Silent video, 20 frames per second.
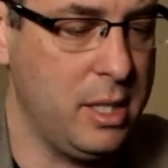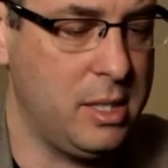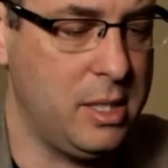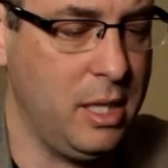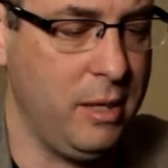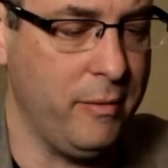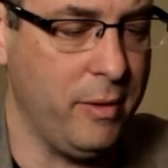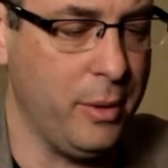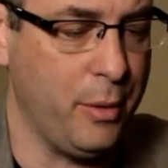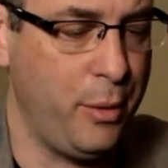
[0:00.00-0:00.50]

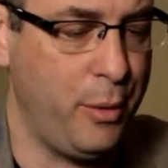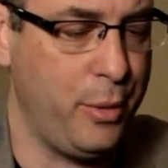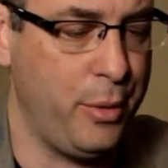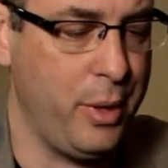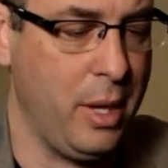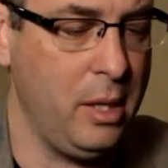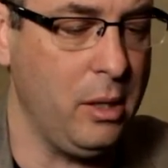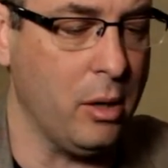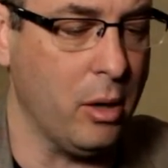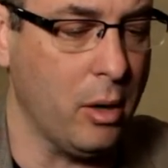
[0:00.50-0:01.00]
It's even
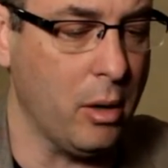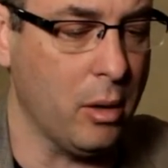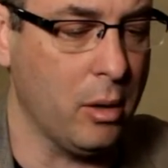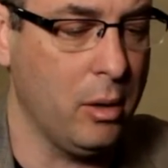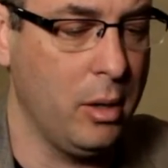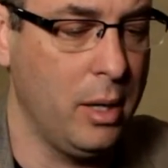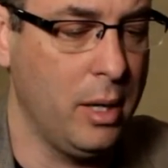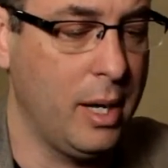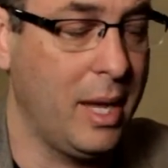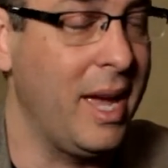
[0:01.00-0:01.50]

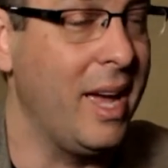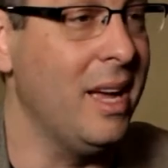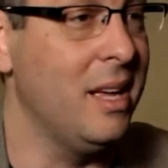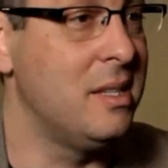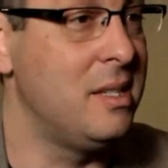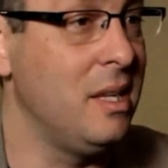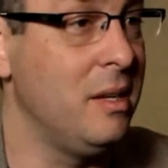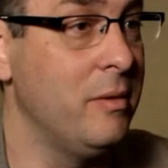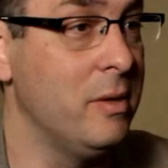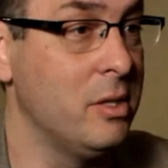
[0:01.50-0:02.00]
thinner and
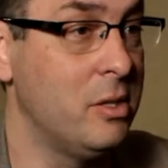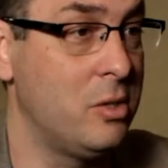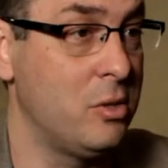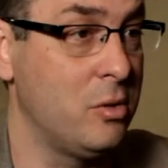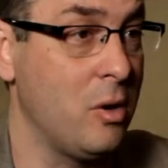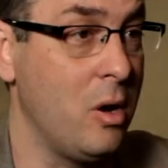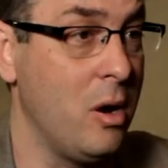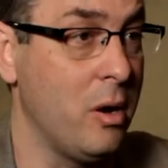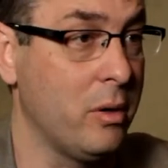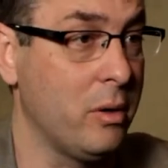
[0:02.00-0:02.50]
it's even
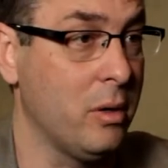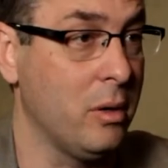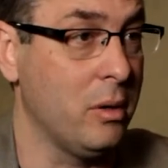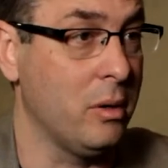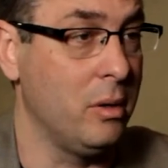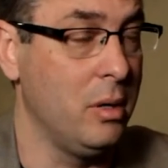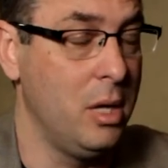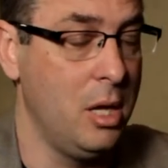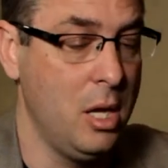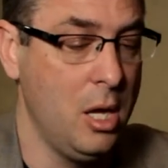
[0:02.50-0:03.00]

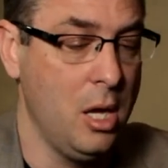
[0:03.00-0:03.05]
stronger.